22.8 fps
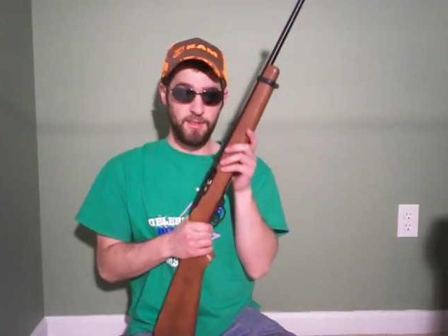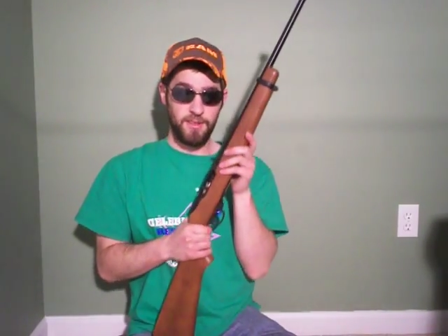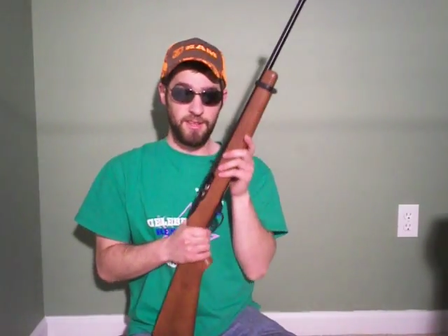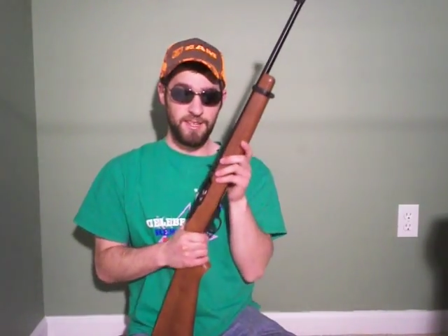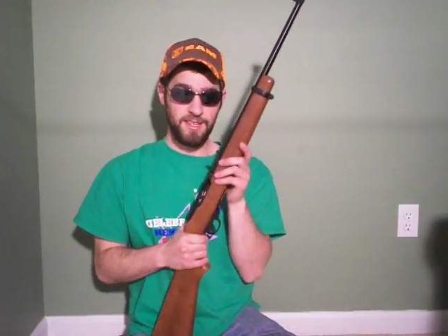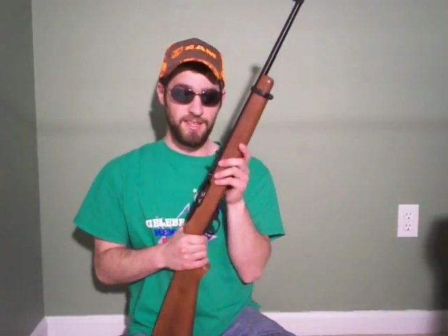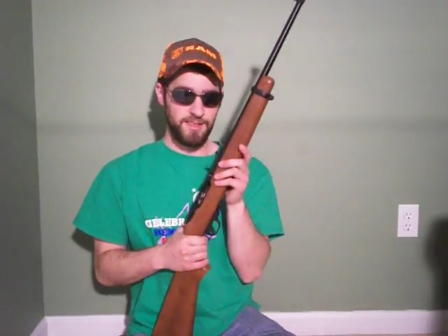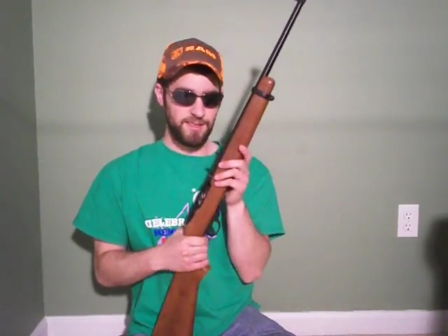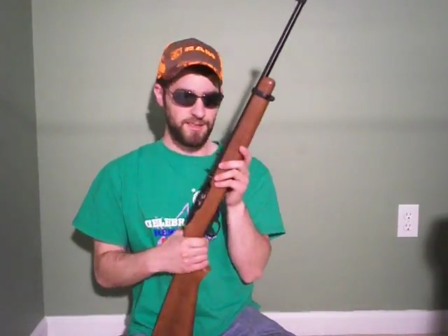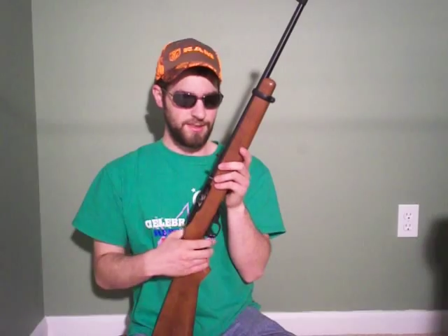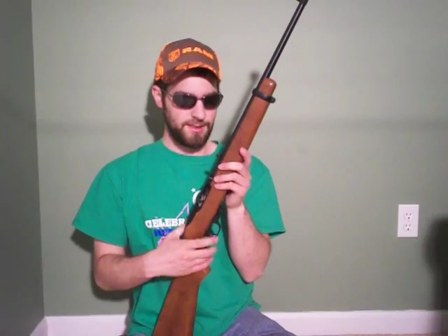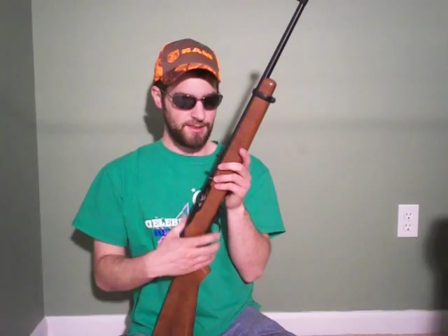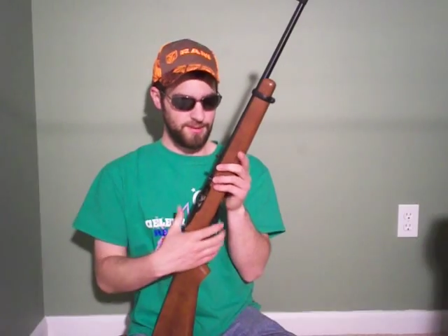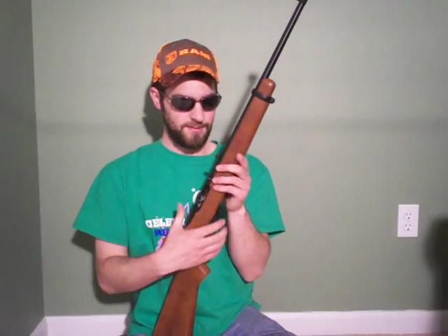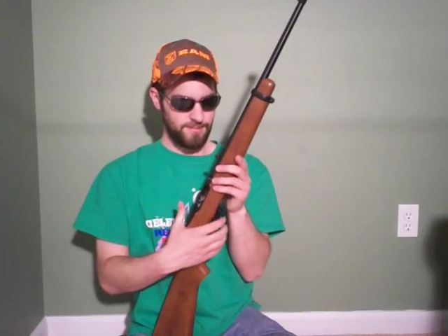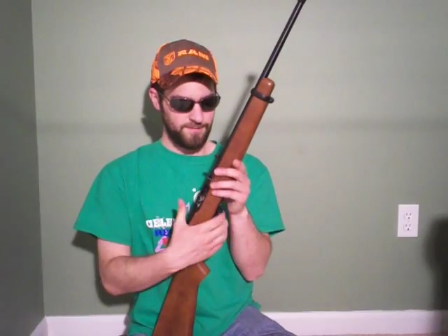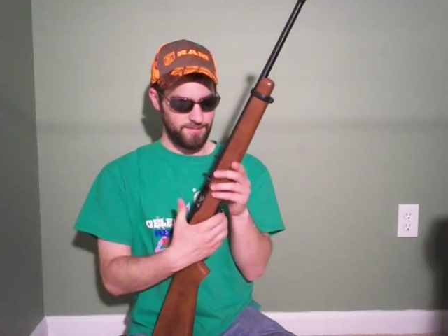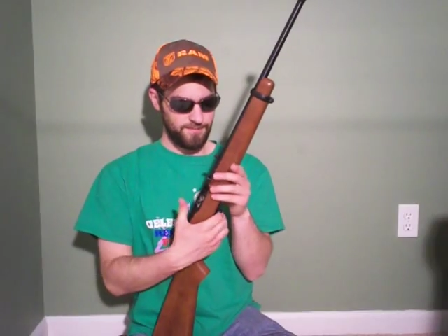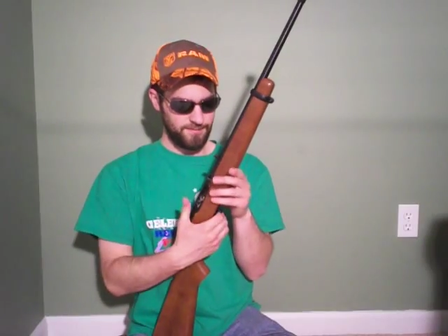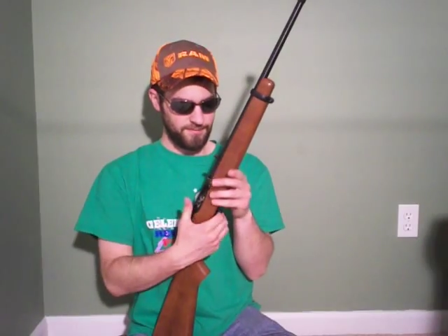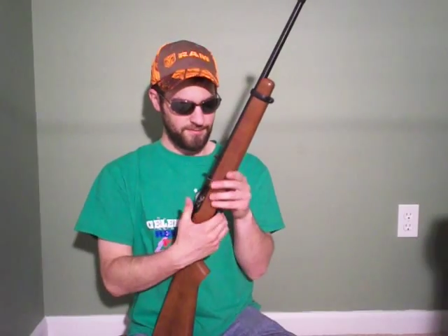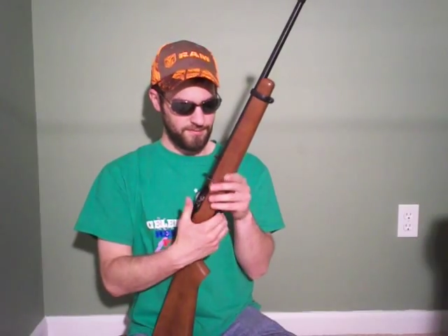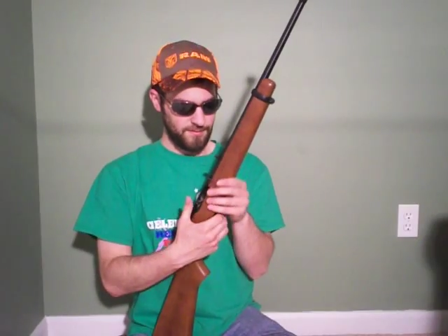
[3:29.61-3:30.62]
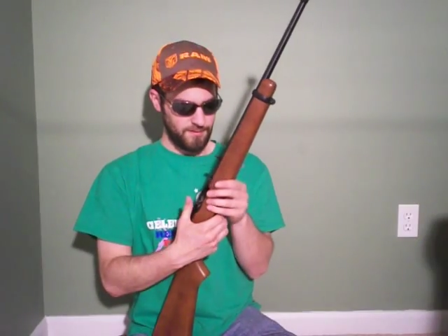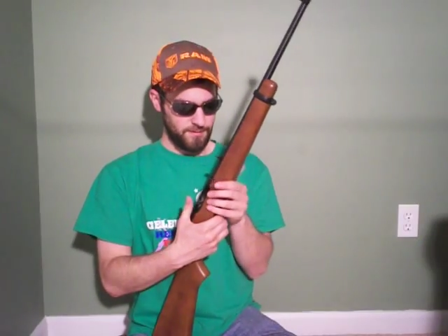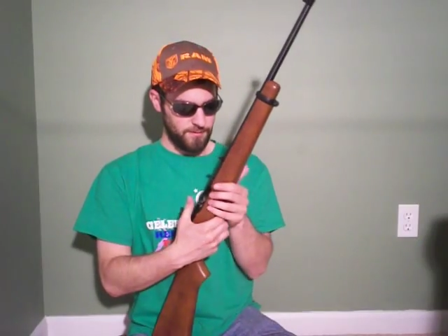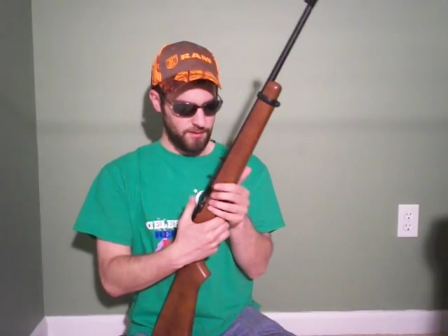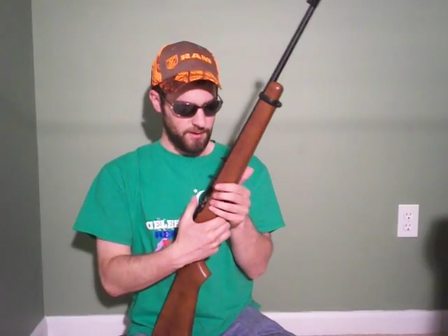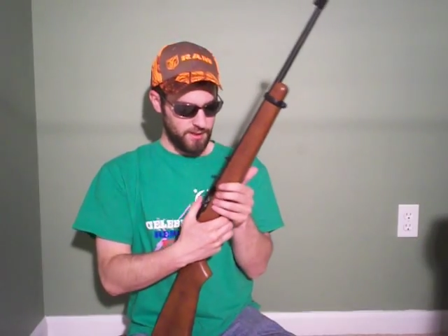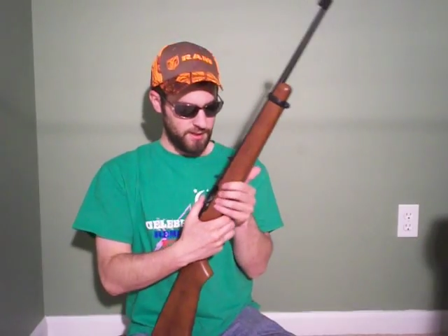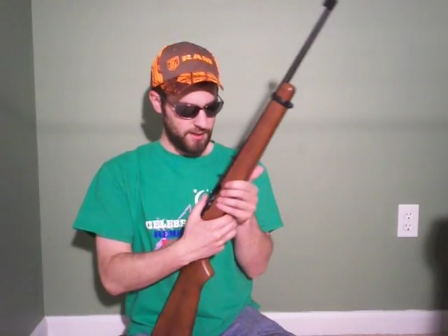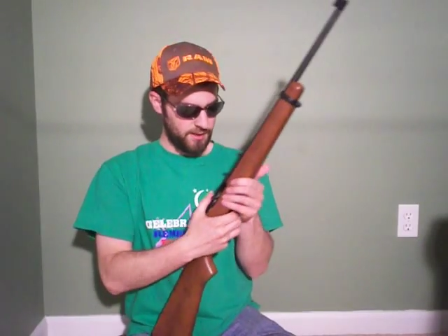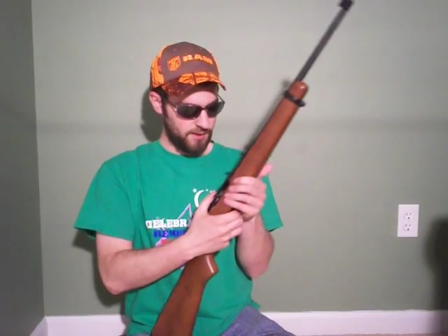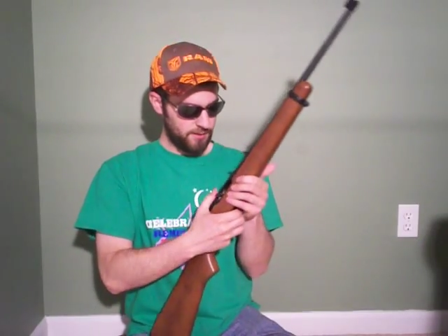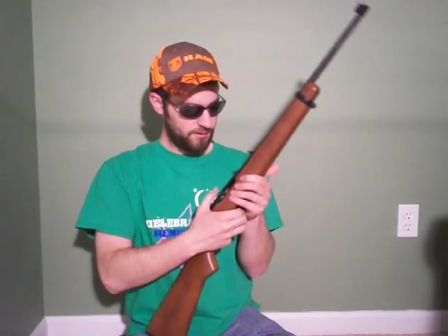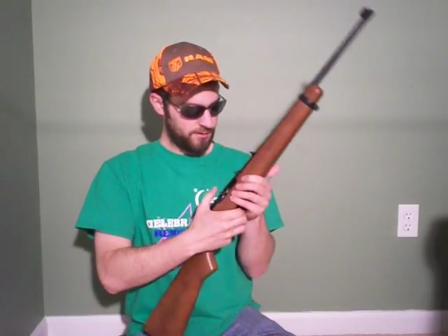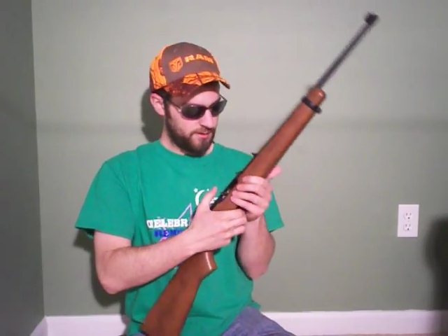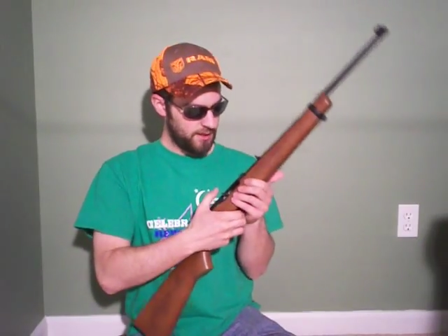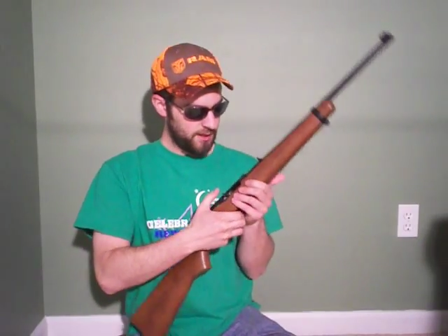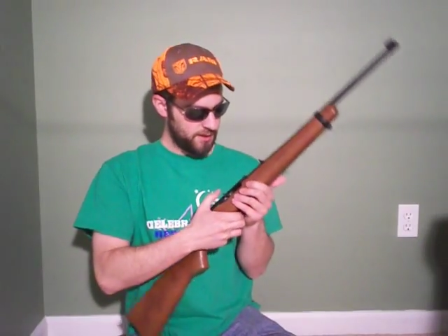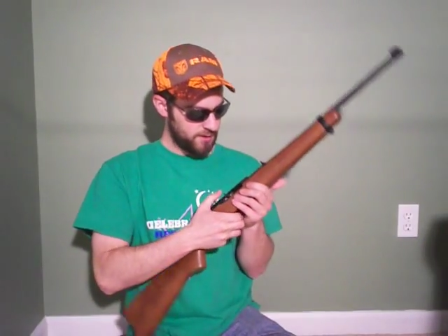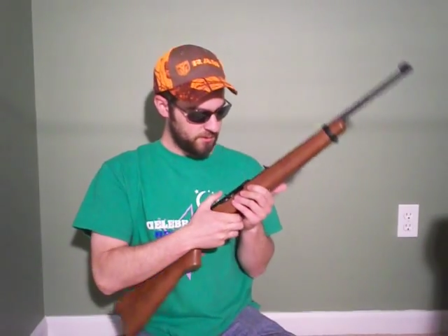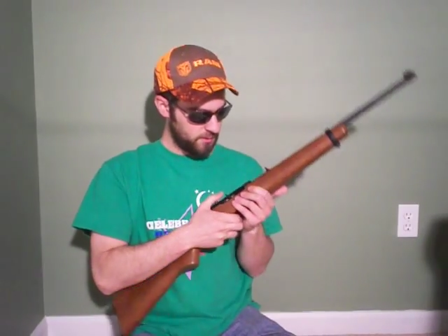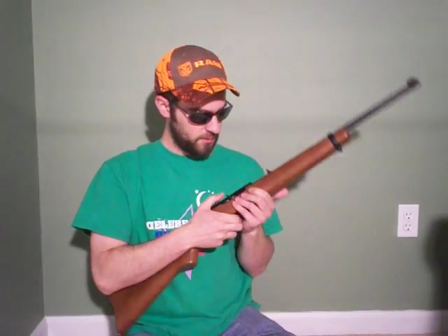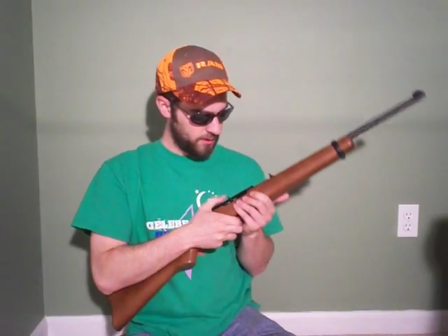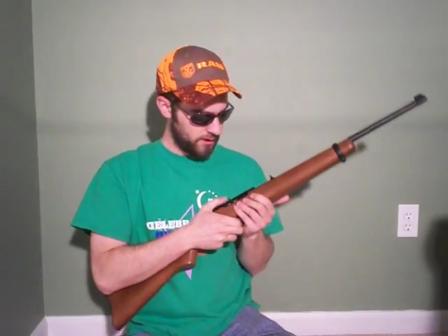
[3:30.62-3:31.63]
this, for the
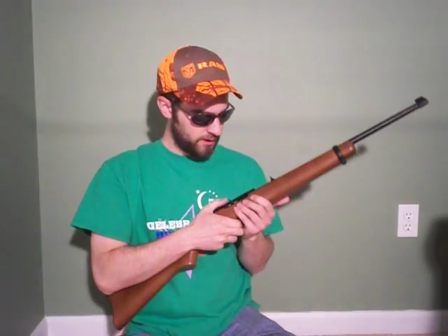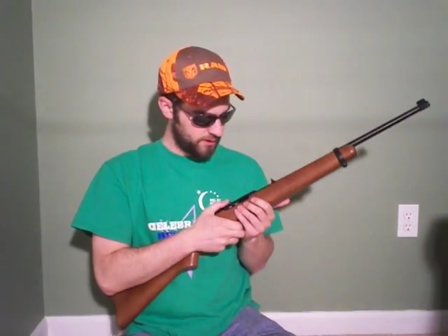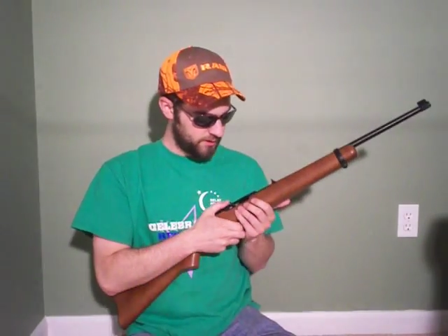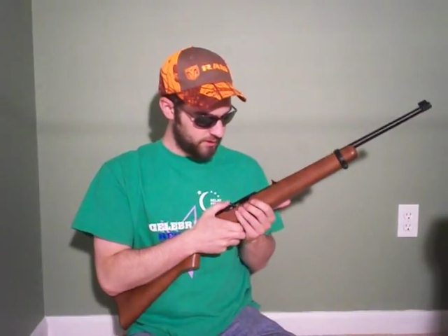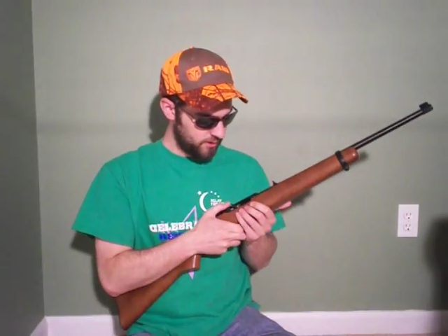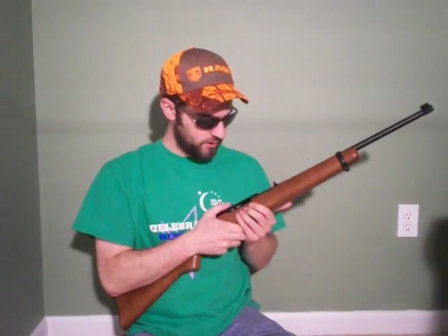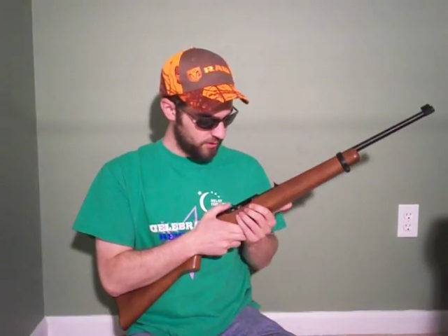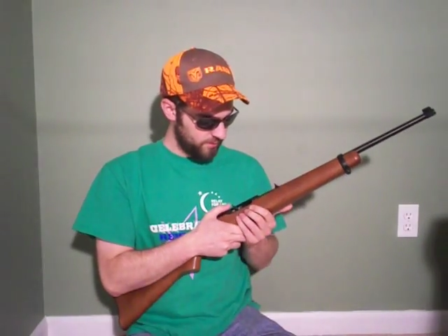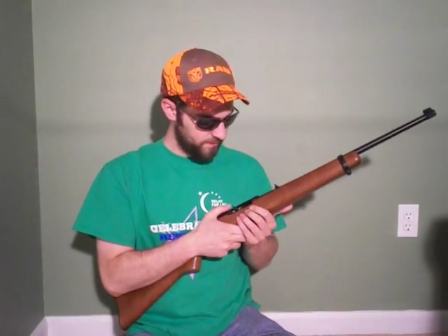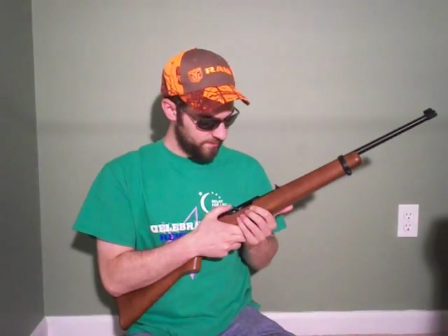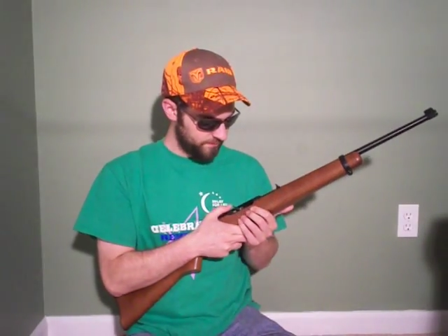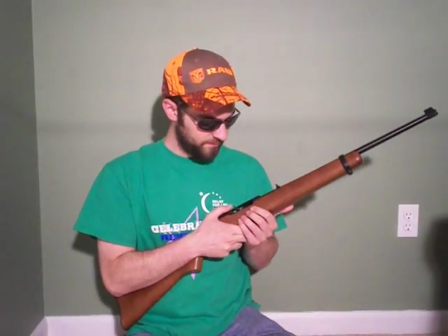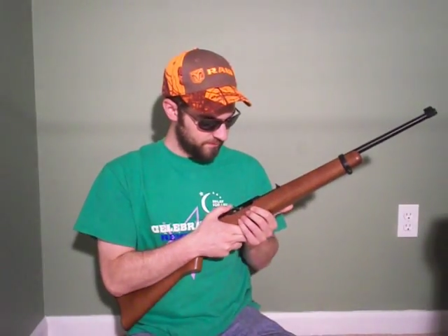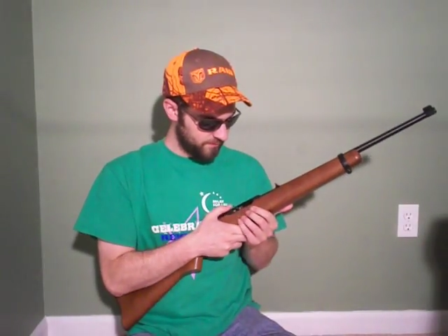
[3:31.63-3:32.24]
10/22.